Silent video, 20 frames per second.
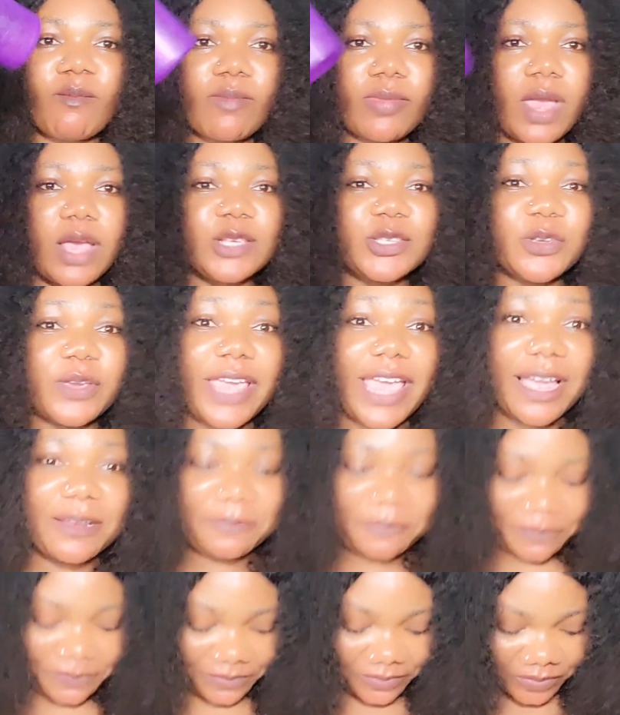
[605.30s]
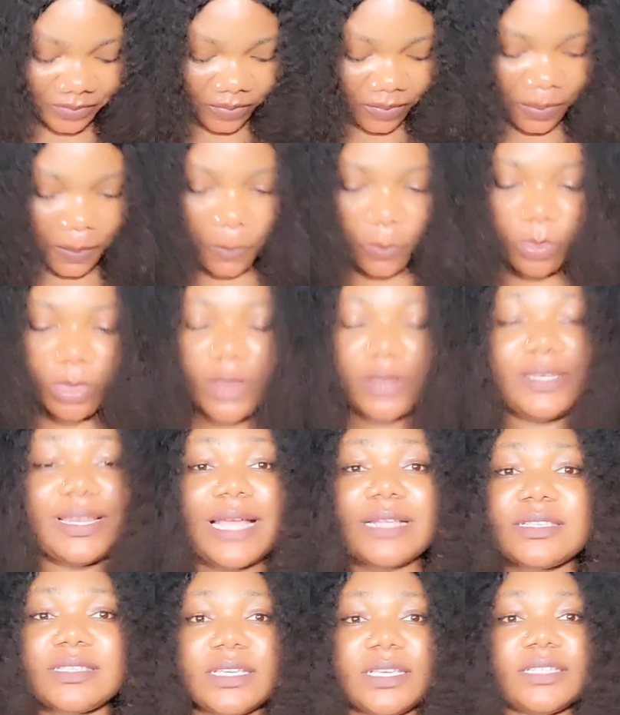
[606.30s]
So yeah,
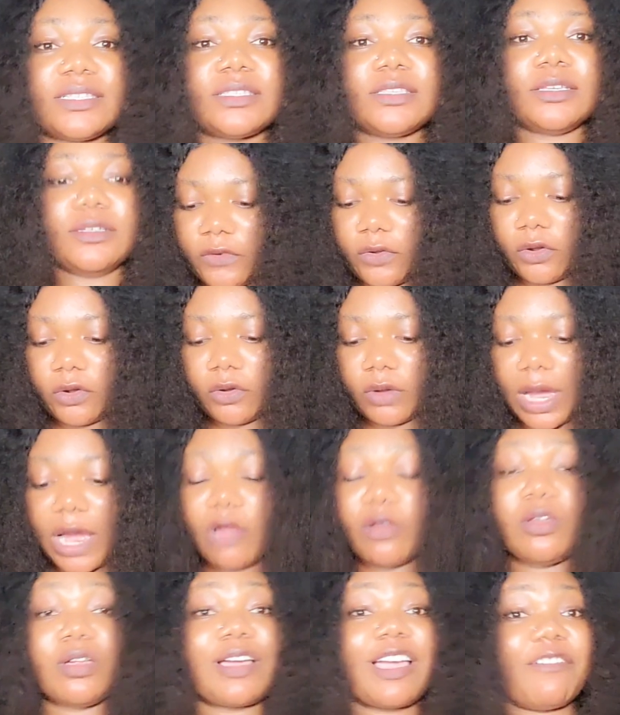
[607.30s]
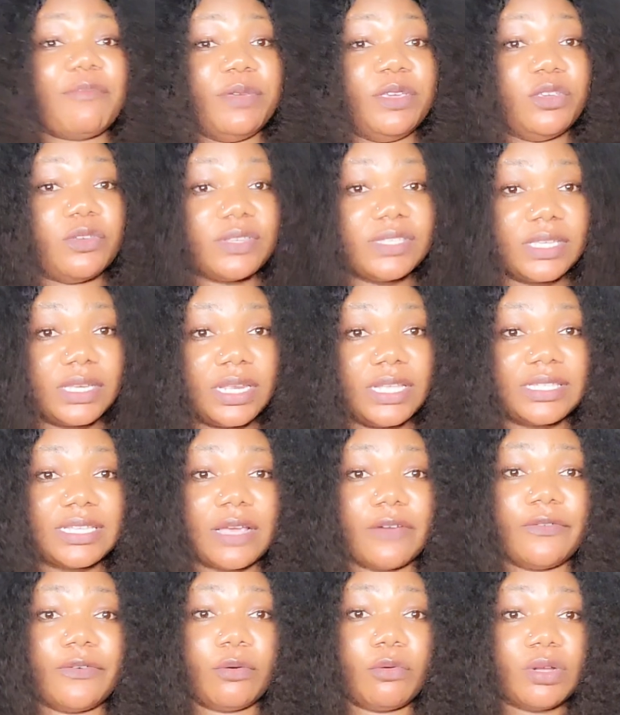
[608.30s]
that's it. For how long I've been using it
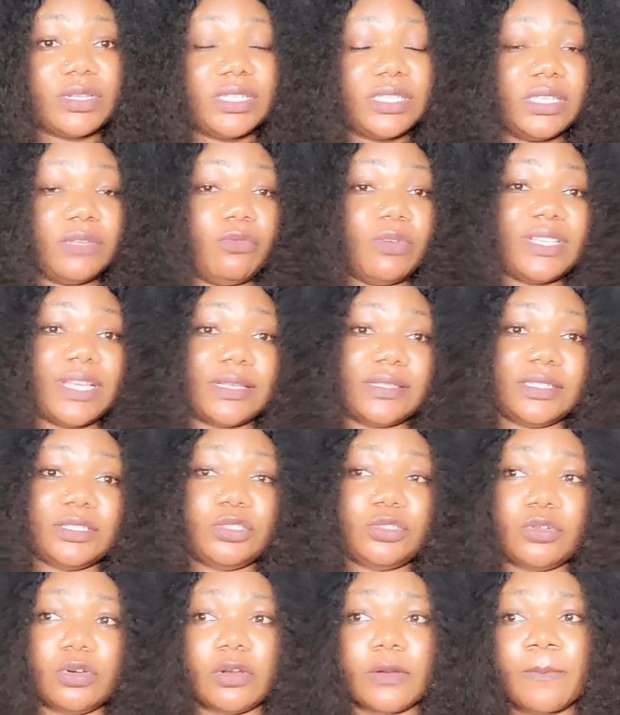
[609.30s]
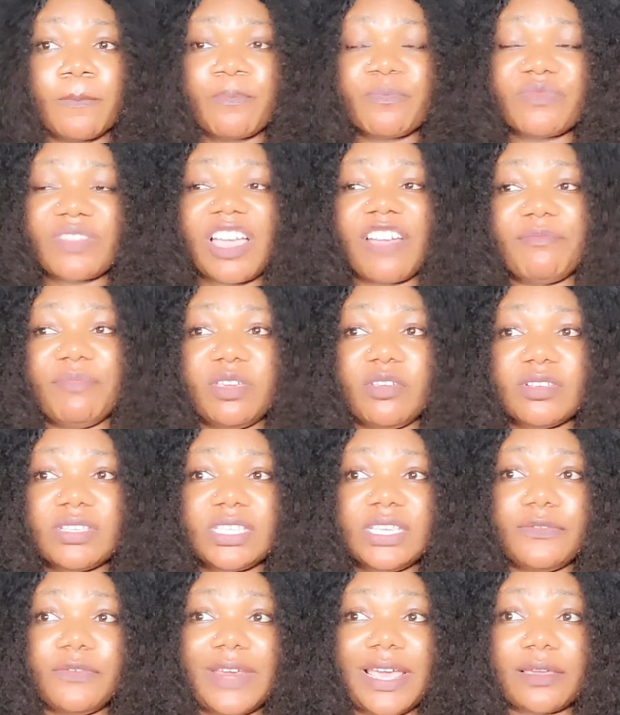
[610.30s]
and for what has it done? I've been using
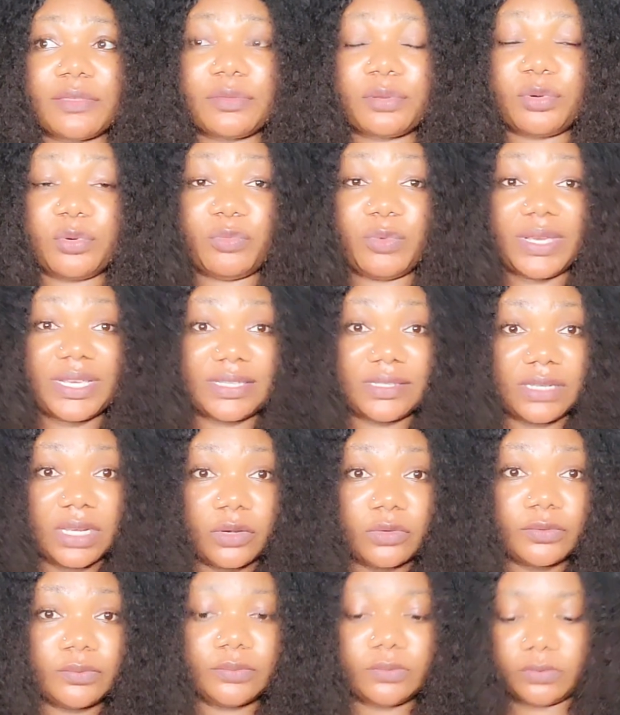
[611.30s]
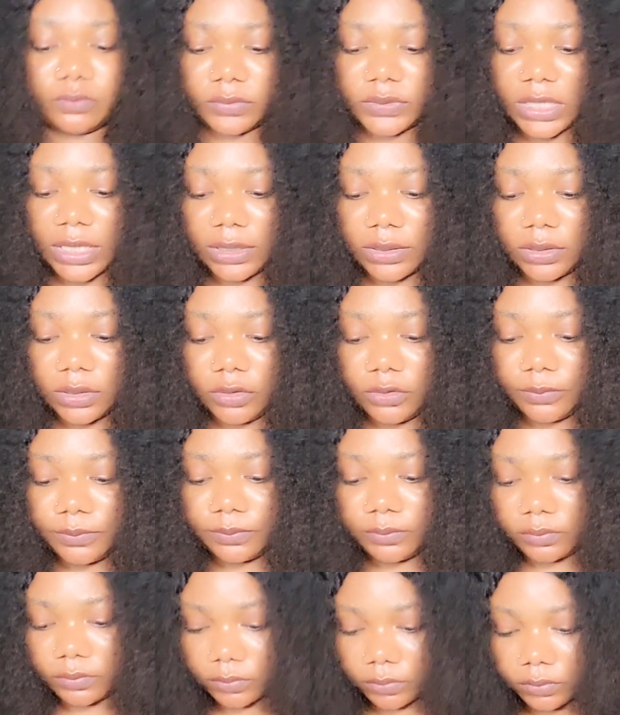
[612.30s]
it for like 3 weeks now, and
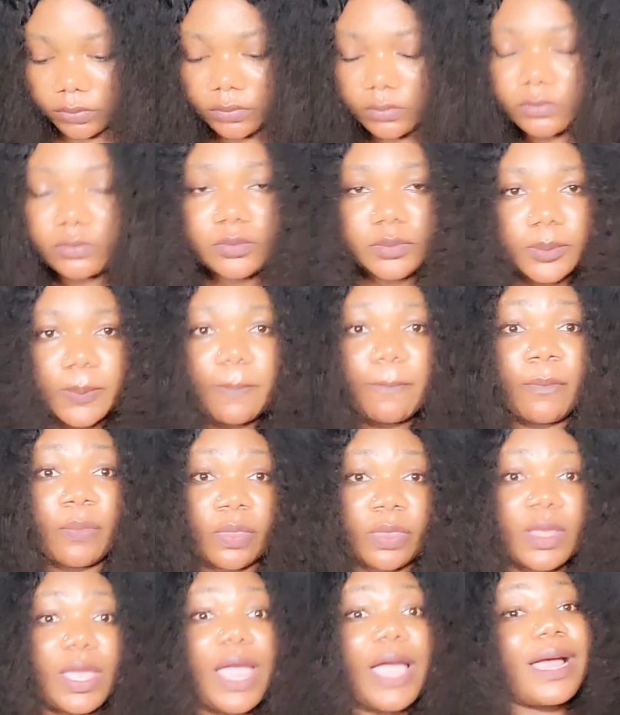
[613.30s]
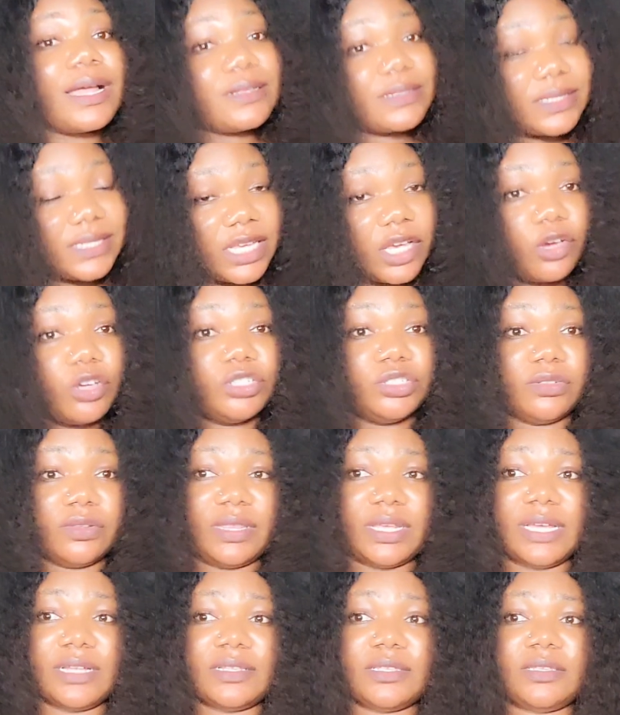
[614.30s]
I can tell you
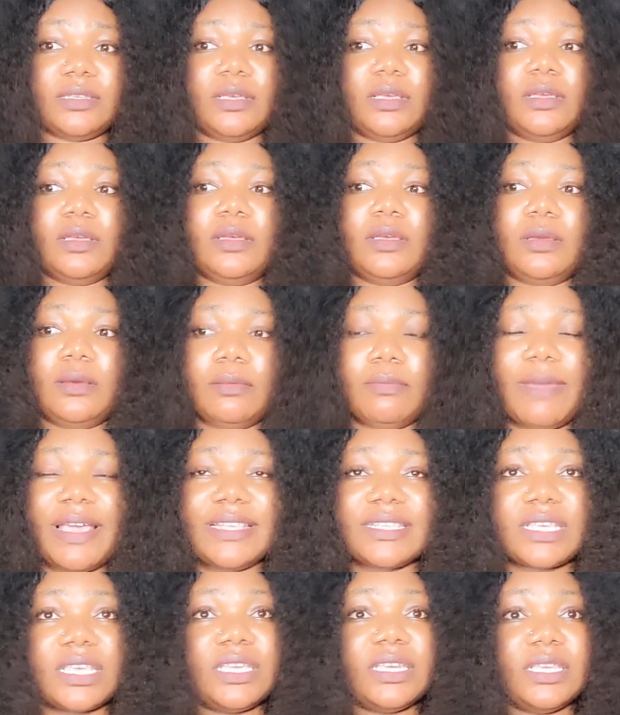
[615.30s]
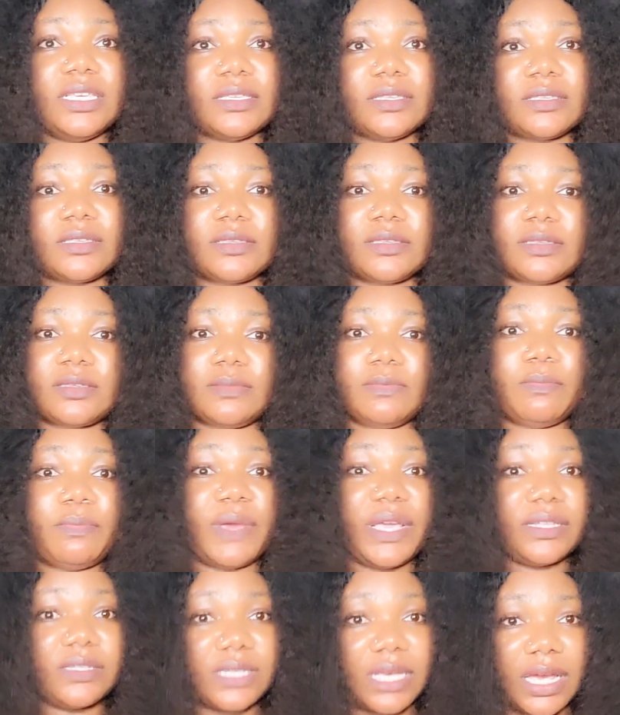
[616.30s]
that my skin is
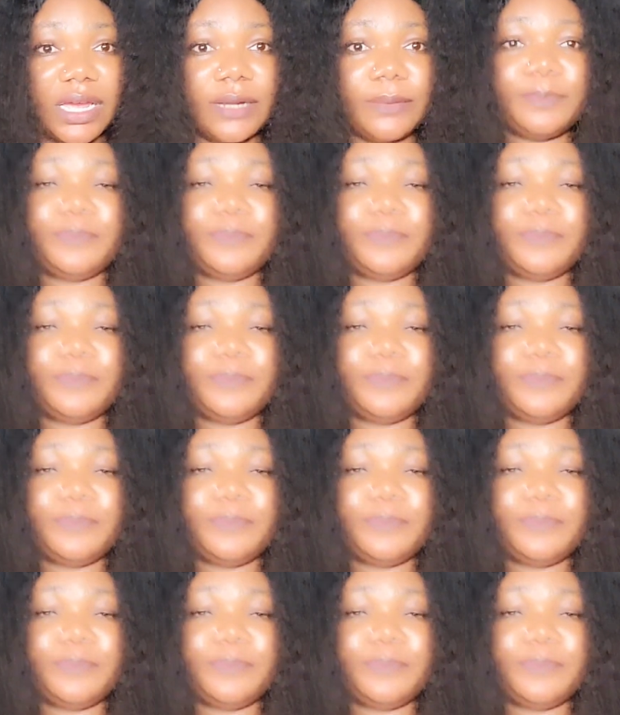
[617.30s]
better.